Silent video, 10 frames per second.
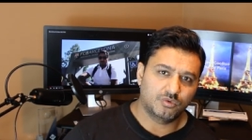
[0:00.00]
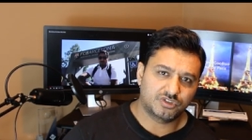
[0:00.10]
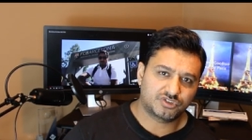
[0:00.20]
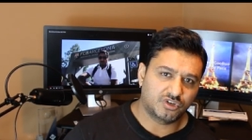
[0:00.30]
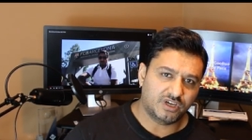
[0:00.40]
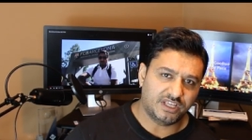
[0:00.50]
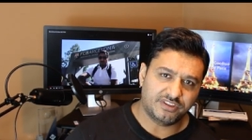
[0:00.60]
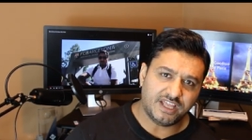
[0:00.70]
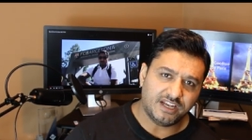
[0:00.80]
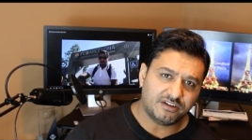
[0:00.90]
So,
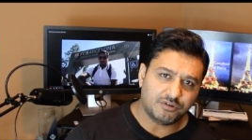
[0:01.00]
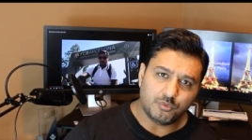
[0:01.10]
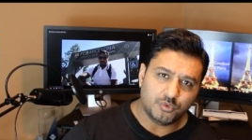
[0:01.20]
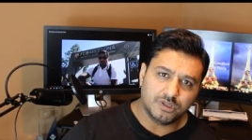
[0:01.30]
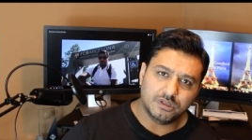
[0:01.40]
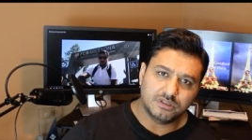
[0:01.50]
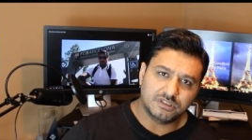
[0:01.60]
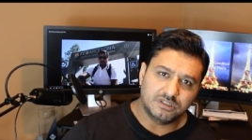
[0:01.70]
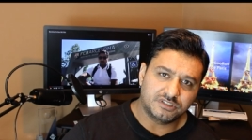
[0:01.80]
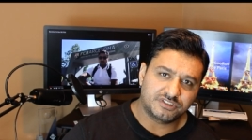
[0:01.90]
and that
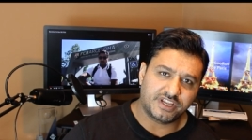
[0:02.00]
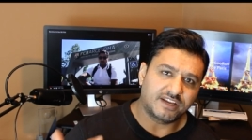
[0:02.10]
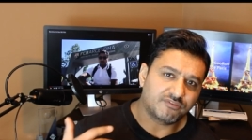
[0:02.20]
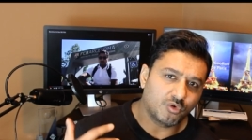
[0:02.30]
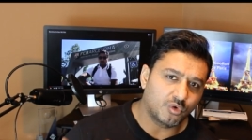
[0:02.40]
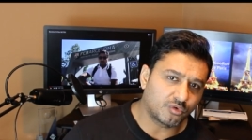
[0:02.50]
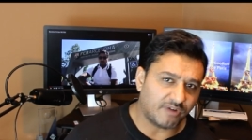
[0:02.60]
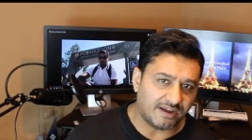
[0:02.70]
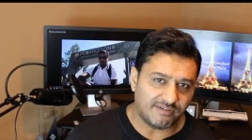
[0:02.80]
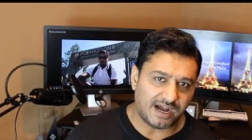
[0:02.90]
will take 4 or
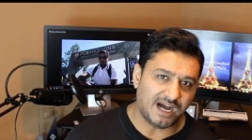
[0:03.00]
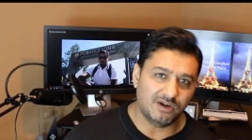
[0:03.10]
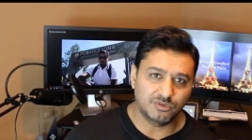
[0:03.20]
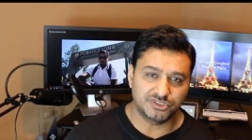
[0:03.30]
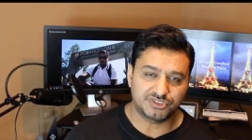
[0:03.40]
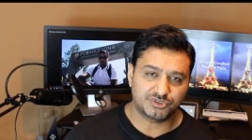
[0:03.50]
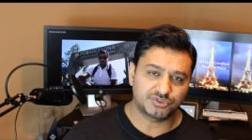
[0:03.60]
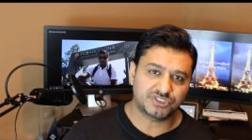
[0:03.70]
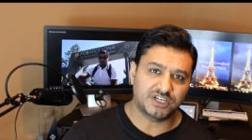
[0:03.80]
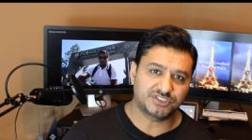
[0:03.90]
5 hours
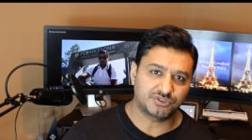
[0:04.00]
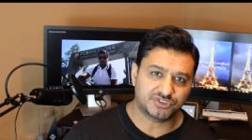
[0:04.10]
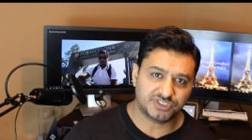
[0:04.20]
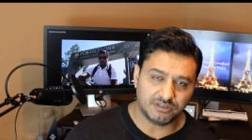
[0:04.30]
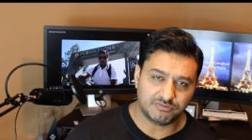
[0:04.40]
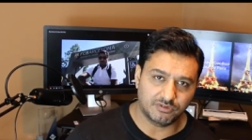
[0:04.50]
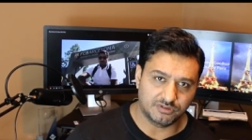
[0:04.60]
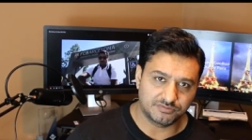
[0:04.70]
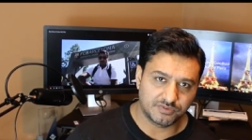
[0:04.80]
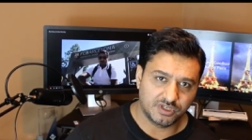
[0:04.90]
to charge your cell
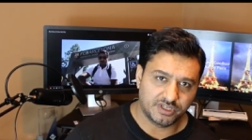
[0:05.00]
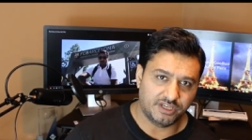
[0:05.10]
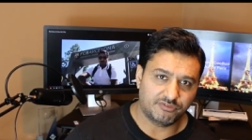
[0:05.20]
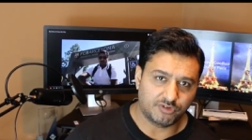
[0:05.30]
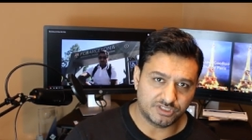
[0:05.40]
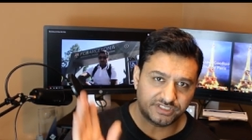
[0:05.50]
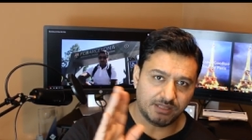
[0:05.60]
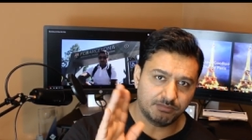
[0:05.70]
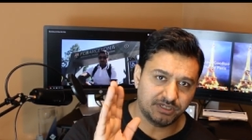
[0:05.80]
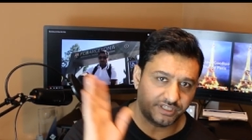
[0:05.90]
phone. And for the
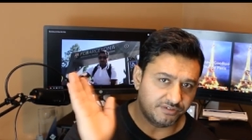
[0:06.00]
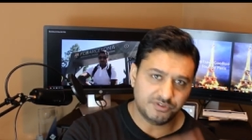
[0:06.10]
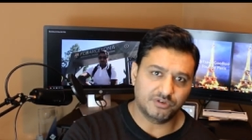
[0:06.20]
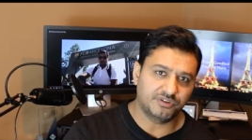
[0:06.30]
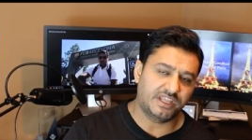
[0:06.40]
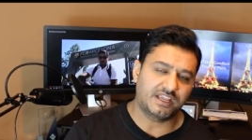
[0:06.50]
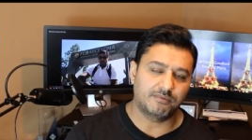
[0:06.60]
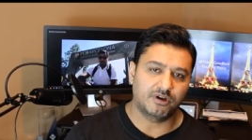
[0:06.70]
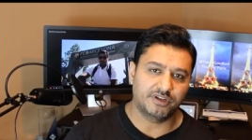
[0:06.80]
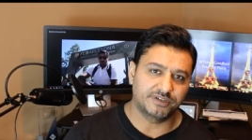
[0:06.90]
tablet, even don't think
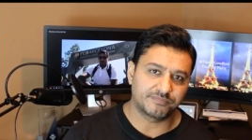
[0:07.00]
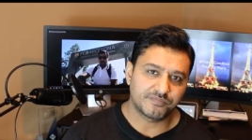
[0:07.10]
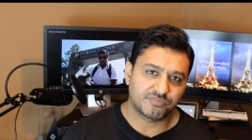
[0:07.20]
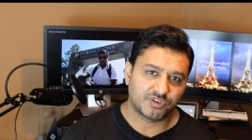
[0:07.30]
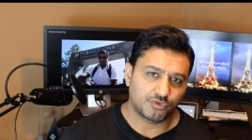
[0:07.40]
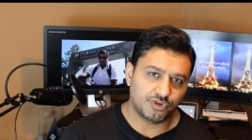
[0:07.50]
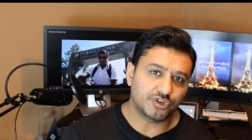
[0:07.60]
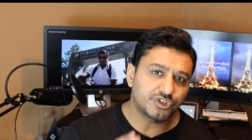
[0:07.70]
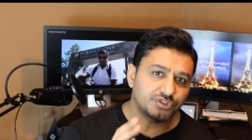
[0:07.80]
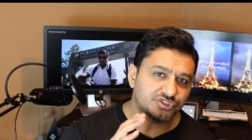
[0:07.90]
about it. So in
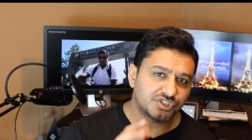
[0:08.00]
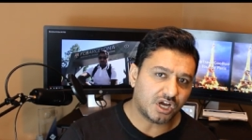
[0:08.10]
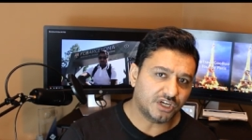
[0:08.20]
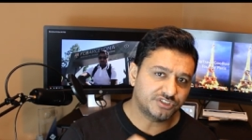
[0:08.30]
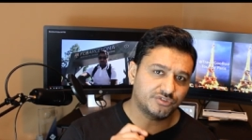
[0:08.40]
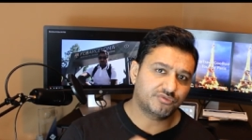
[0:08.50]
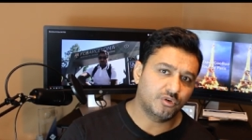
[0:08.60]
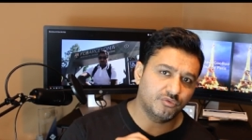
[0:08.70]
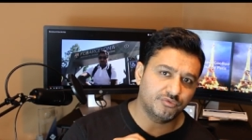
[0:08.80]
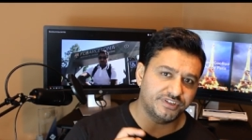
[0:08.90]
order to charge your
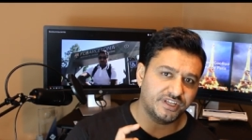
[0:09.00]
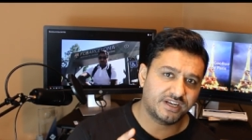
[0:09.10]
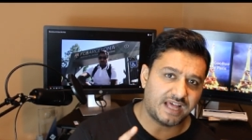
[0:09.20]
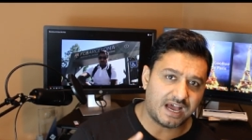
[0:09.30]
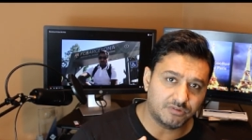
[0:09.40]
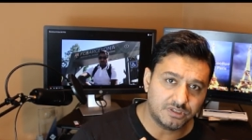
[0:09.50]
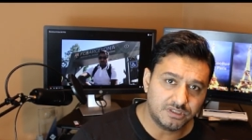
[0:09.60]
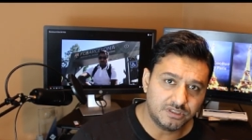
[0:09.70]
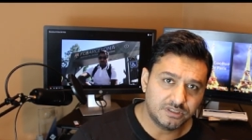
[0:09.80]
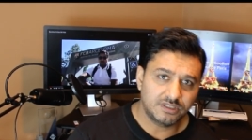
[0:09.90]
phone within an
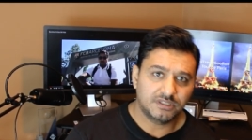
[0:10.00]
hour,